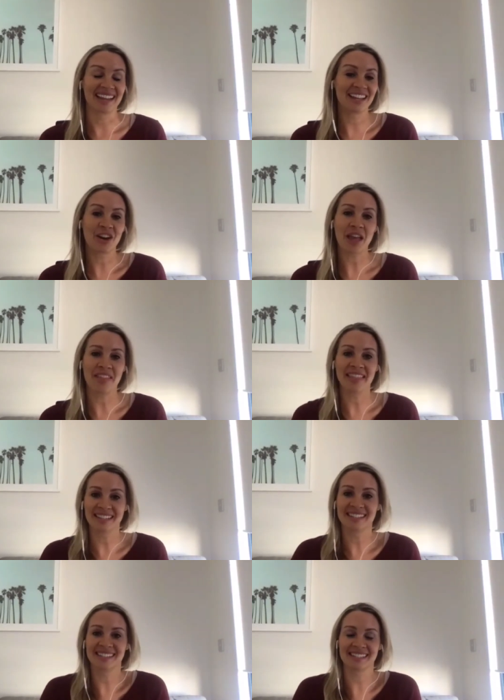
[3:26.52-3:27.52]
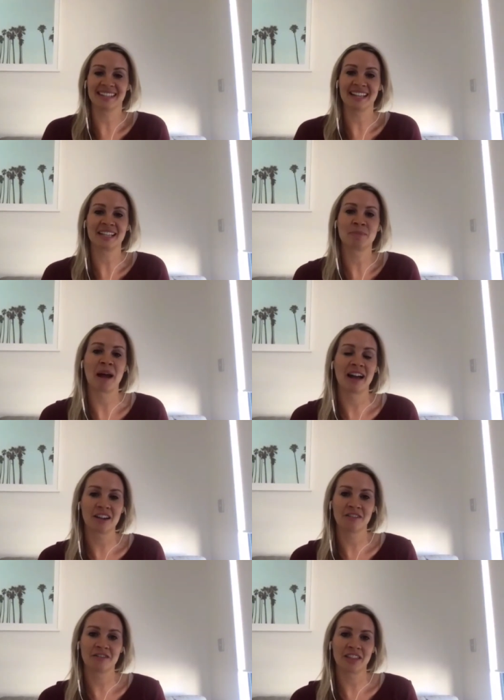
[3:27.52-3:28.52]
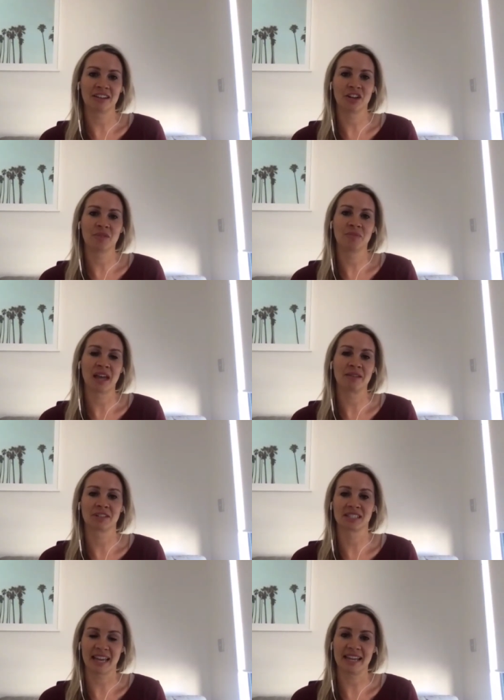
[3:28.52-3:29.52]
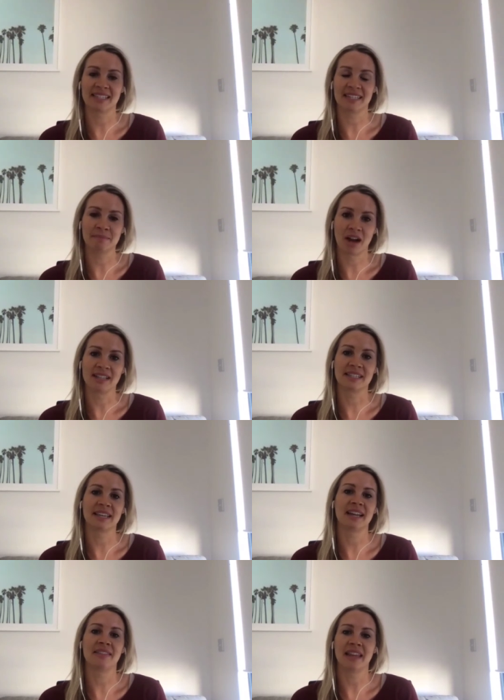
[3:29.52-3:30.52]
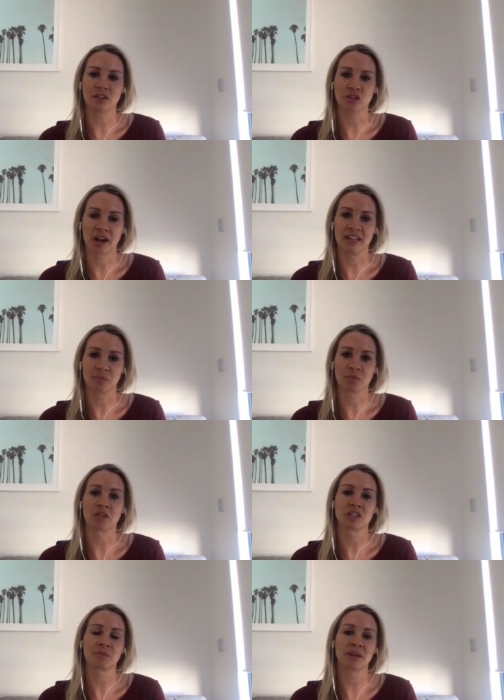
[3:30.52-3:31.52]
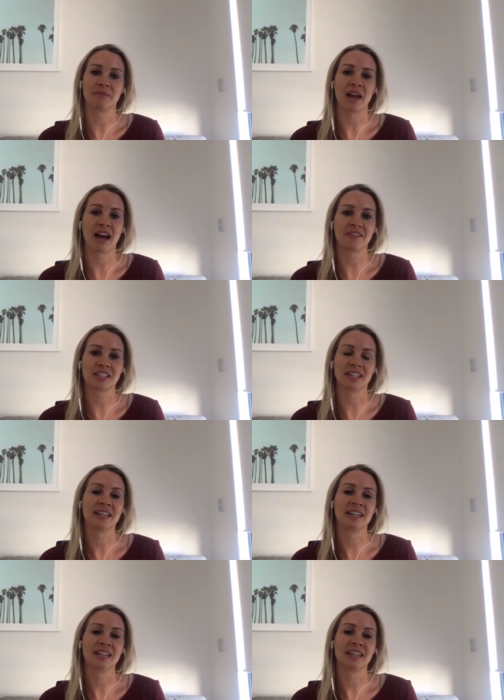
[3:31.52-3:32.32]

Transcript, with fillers: you know, and this is it's part of that you know that scarcity mindset, and then trying to prosper after.